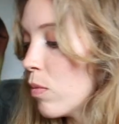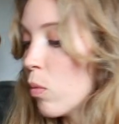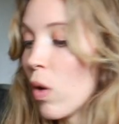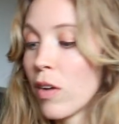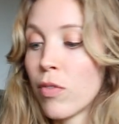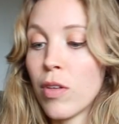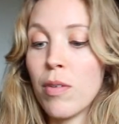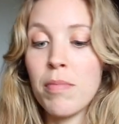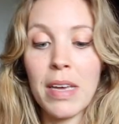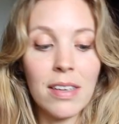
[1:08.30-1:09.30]
one of
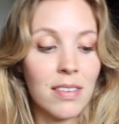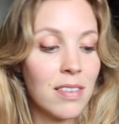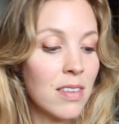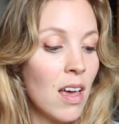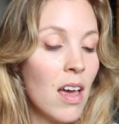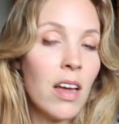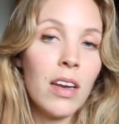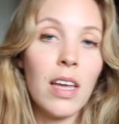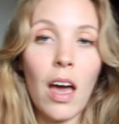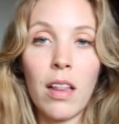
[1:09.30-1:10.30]
them is
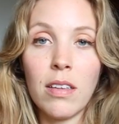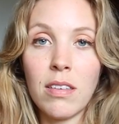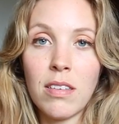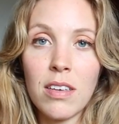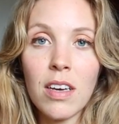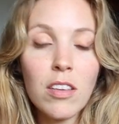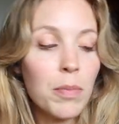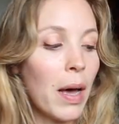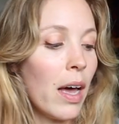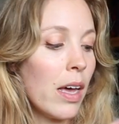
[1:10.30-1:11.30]
The Atlas Six
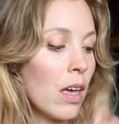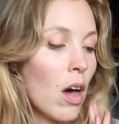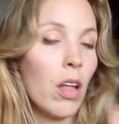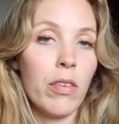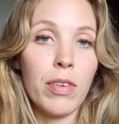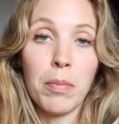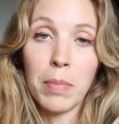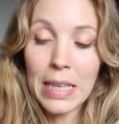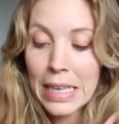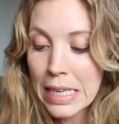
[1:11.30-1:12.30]
by Olivia
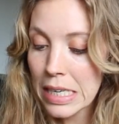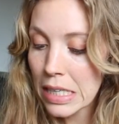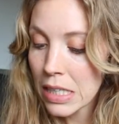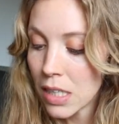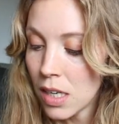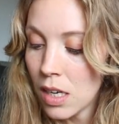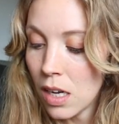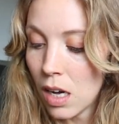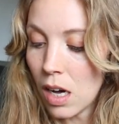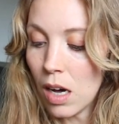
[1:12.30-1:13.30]
Blake.
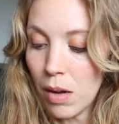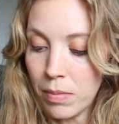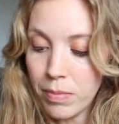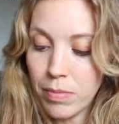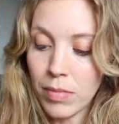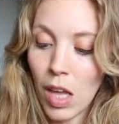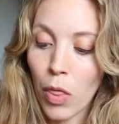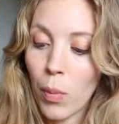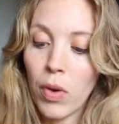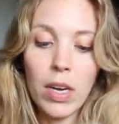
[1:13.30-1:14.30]
The
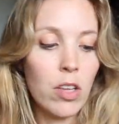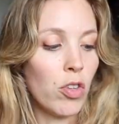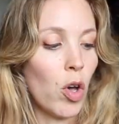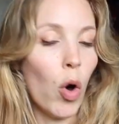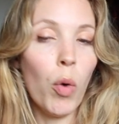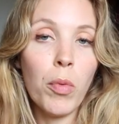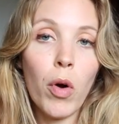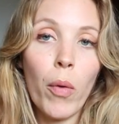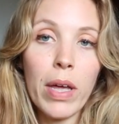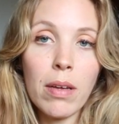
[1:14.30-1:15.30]
other one is
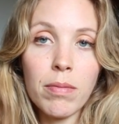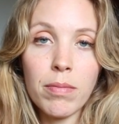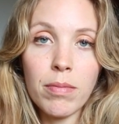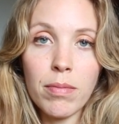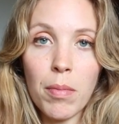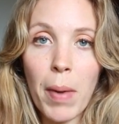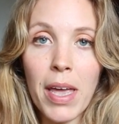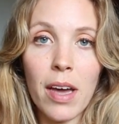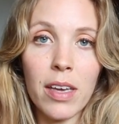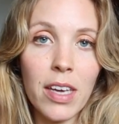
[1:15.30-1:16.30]
Homegoing by
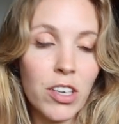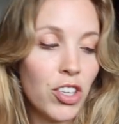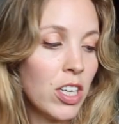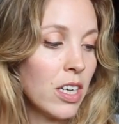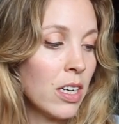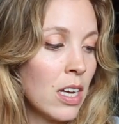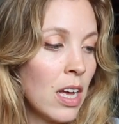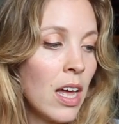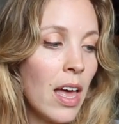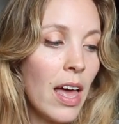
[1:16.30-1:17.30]
Yaa Gyasi.
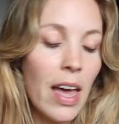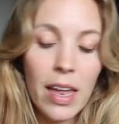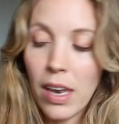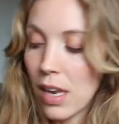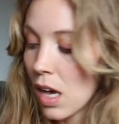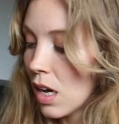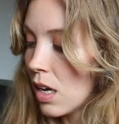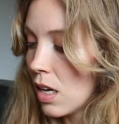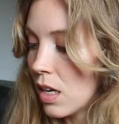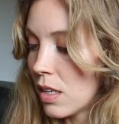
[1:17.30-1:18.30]
And
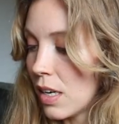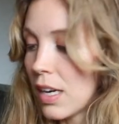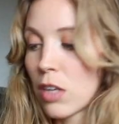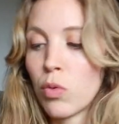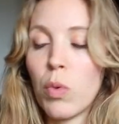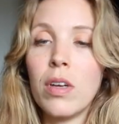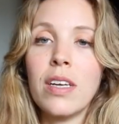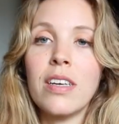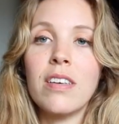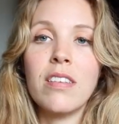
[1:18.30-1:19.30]
the next
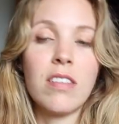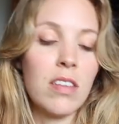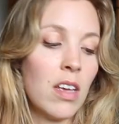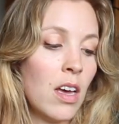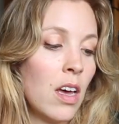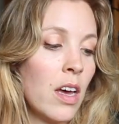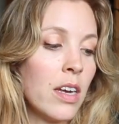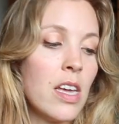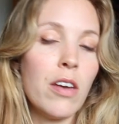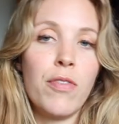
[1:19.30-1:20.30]
one is
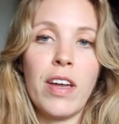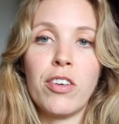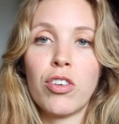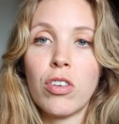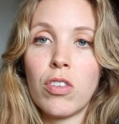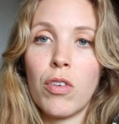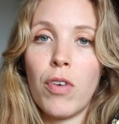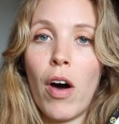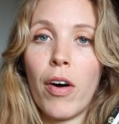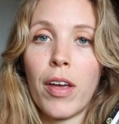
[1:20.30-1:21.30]
The Adventures
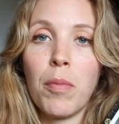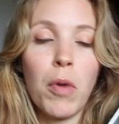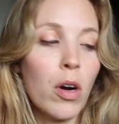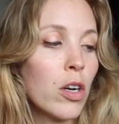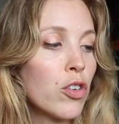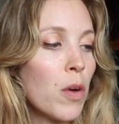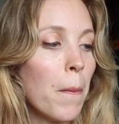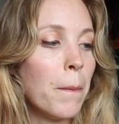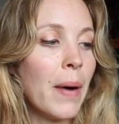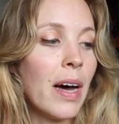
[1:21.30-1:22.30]
of Augie March
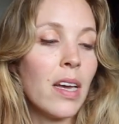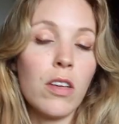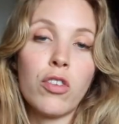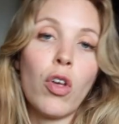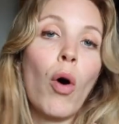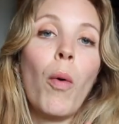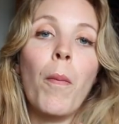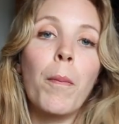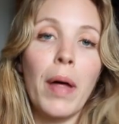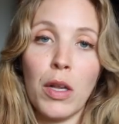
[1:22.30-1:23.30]
by
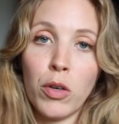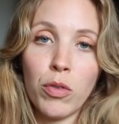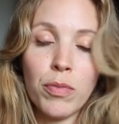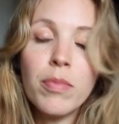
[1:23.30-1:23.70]
Saul Bellow.